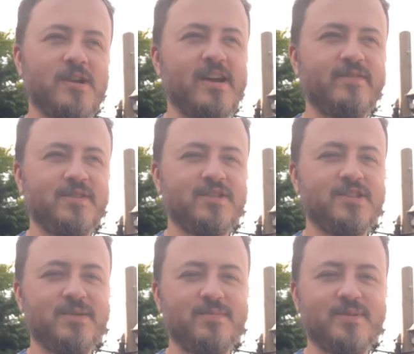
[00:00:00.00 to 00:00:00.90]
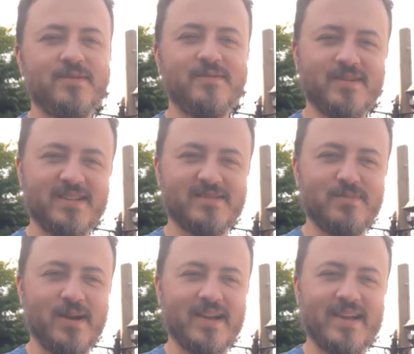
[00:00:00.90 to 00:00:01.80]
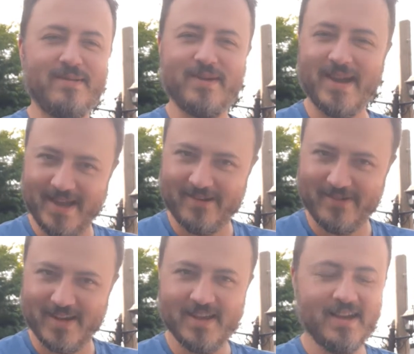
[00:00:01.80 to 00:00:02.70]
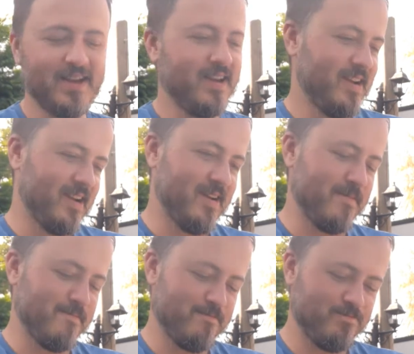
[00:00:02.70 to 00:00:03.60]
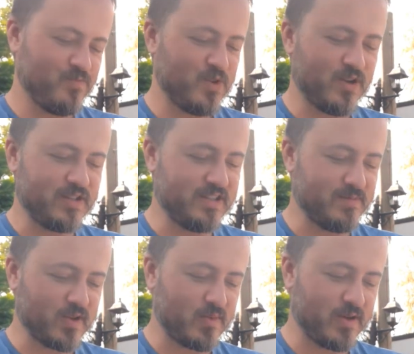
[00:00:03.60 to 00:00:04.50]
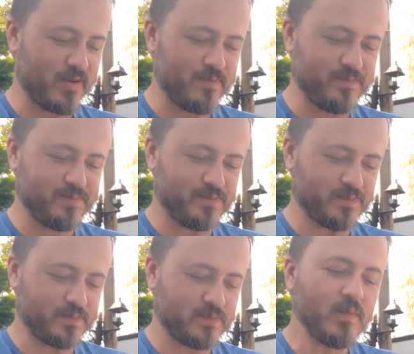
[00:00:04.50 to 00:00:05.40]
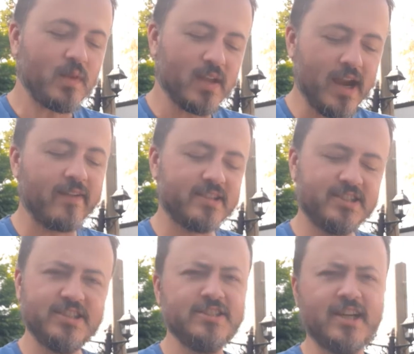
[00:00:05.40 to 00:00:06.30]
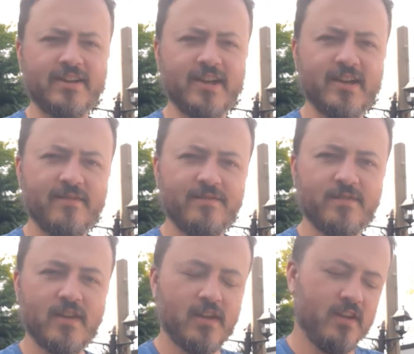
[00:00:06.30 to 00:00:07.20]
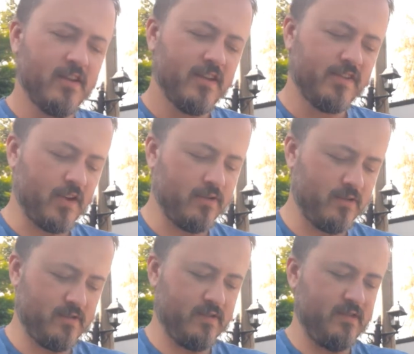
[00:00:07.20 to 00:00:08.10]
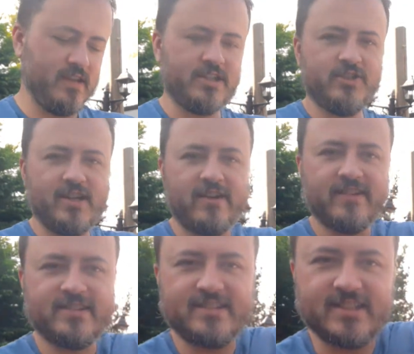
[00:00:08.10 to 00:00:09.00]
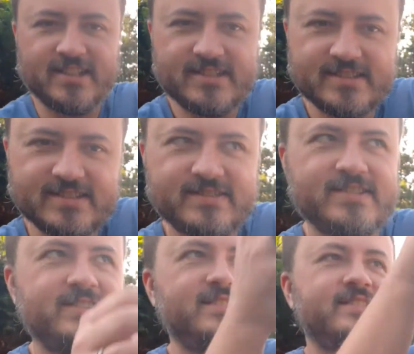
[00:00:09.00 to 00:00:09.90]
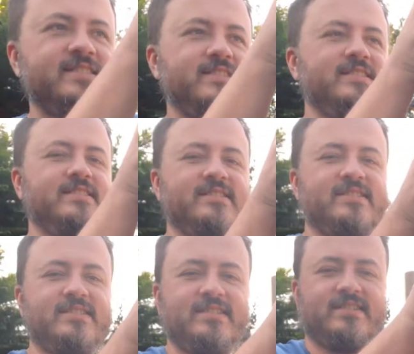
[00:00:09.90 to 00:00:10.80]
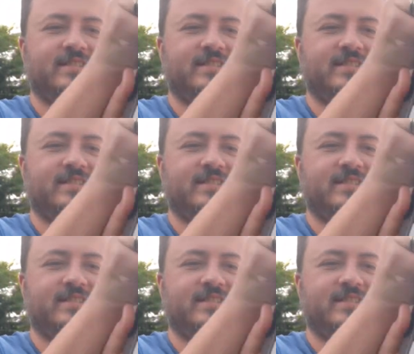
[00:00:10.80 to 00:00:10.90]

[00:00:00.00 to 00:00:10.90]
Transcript: after the ship and things might get a bit hairy. You got to do something about it. Character sheet then, yeah. So the actual character sheet, which is this